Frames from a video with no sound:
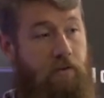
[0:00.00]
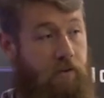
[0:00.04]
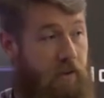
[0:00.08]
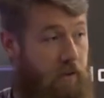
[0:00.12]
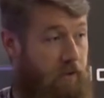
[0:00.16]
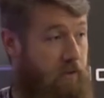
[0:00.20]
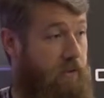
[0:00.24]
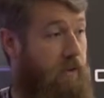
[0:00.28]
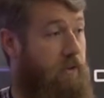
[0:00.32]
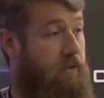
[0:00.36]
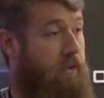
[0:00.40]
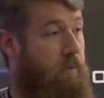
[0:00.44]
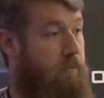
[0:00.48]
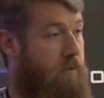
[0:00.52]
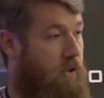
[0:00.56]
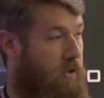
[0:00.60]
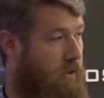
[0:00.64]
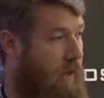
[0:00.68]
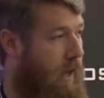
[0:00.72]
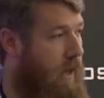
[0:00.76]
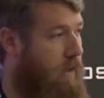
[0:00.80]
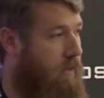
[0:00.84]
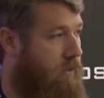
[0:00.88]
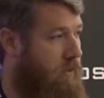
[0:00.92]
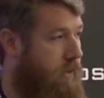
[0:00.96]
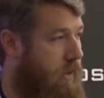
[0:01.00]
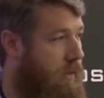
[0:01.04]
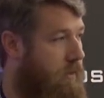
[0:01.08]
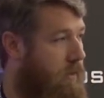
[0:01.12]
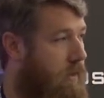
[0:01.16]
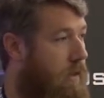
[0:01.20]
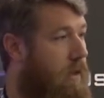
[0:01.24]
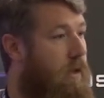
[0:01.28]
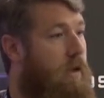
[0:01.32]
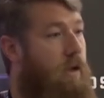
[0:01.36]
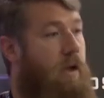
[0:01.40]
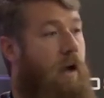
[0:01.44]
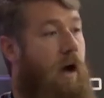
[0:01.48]
The system just handled it.
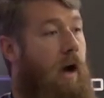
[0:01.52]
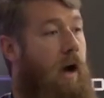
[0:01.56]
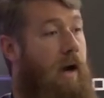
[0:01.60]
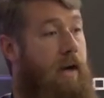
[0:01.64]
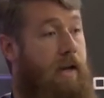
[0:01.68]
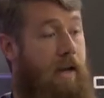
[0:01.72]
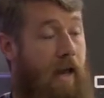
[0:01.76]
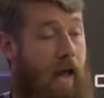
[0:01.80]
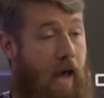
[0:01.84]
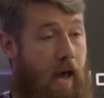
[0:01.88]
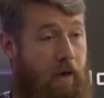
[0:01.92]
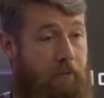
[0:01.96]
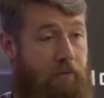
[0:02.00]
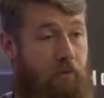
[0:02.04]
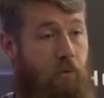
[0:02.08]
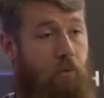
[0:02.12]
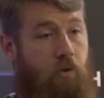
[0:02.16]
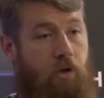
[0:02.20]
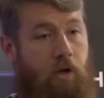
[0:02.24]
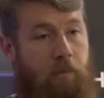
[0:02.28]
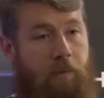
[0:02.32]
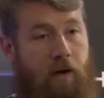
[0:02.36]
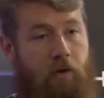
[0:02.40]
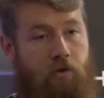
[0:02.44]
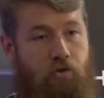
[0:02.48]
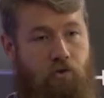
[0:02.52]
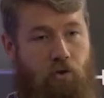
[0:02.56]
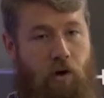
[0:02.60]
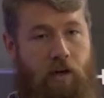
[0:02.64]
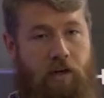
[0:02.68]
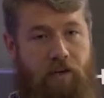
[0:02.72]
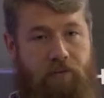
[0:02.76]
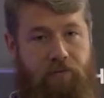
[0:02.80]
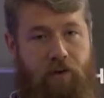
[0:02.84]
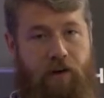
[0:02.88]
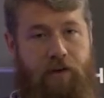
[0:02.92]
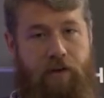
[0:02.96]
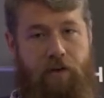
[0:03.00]
I didn't have to worry about
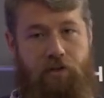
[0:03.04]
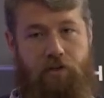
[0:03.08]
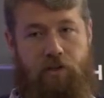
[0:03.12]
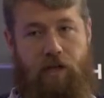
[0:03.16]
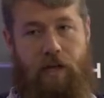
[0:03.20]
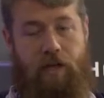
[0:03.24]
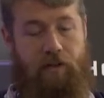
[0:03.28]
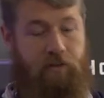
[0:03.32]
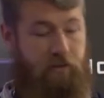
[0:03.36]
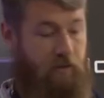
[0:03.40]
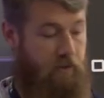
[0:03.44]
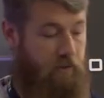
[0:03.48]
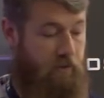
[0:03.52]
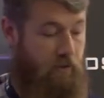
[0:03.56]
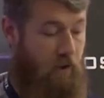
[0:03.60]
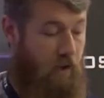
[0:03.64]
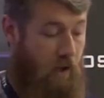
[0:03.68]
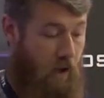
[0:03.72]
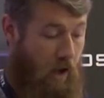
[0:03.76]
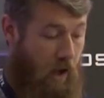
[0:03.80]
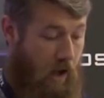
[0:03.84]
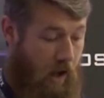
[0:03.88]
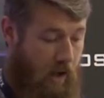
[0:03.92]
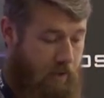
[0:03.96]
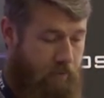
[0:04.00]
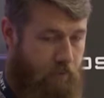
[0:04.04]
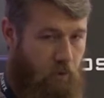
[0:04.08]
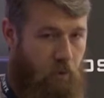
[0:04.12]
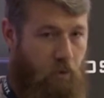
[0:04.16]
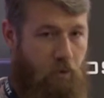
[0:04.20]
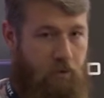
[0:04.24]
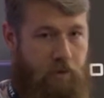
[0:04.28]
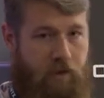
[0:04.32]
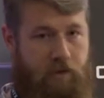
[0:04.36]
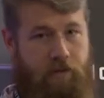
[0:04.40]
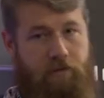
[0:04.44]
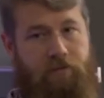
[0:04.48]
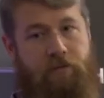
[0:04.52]
trying to find edge cases. I've
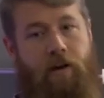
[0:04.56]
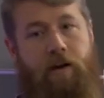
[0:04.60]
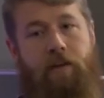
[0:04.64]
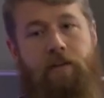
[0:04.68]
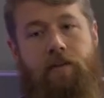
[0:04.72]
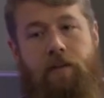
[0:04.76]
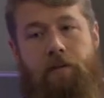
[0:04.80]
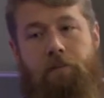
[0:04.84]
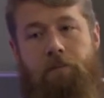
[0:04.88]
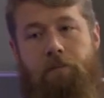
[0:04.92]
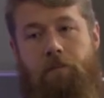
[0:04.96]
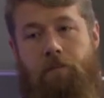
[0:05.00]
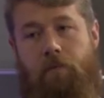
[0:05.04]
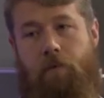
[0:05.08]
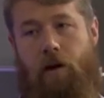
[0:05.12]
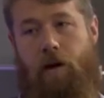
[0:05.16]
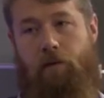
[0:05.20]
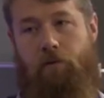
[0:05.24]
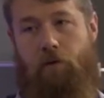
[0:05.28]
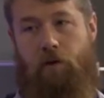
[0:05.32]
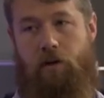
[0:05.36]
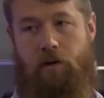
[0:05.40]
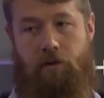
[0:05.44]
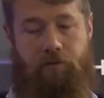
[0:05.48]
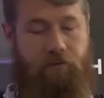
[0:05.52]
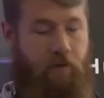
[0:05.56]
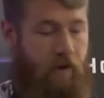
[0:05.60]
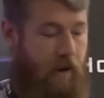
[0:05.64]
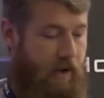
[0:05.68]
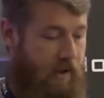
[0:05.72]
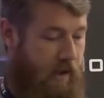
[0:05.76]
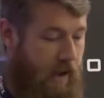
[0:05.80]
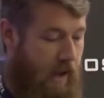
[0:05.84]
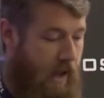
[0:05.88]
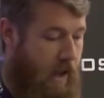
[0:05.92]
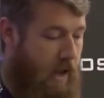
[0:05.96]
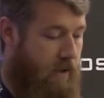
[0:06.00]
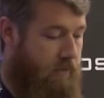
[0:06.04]
already defined them. I've already
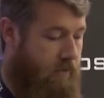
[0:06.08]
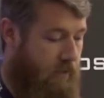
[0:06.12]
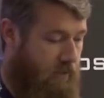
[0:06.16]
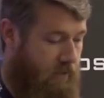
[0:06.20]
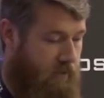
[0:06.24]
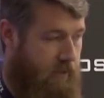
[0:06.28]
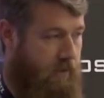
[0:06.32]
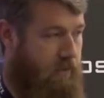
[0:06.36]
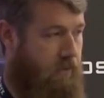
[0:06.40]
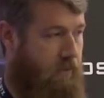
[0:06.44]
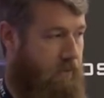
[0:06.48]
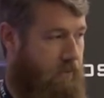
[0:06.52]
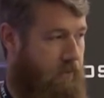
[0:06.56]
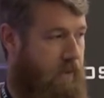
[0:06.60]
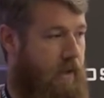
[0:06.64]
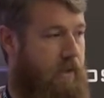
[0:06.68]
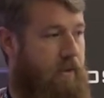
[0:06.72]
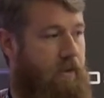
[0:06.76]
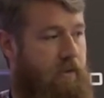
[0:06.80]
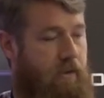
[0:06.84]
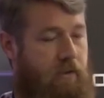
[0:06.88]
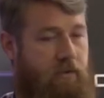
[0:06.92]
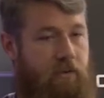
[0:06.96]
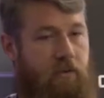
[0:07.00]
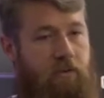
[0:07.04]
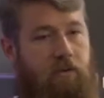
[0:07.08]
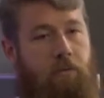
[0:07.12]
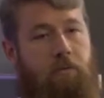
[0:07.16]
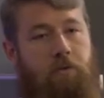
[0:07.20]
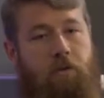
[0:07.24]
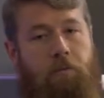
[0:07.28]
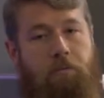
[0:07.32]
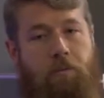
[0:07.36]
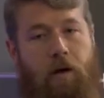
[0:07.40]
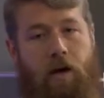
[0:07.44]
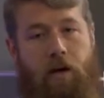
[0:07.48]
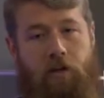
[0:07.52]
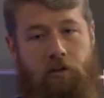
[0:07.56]
defined every single thing that the system
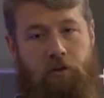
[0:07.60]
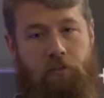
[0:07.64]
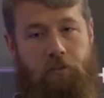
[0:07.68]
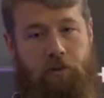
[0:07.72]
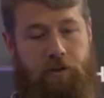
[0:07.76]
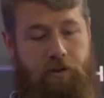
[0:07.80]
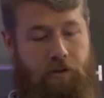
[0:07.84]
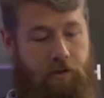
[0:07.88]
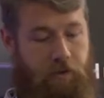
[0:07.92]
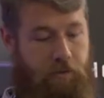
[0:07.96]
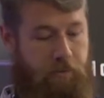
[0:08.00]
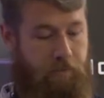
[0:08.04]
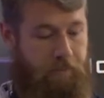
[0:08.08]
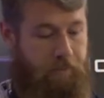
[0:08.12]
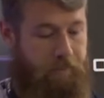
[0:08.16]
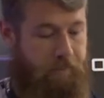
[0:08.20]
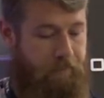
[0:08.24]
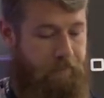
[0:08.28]
could possibly do.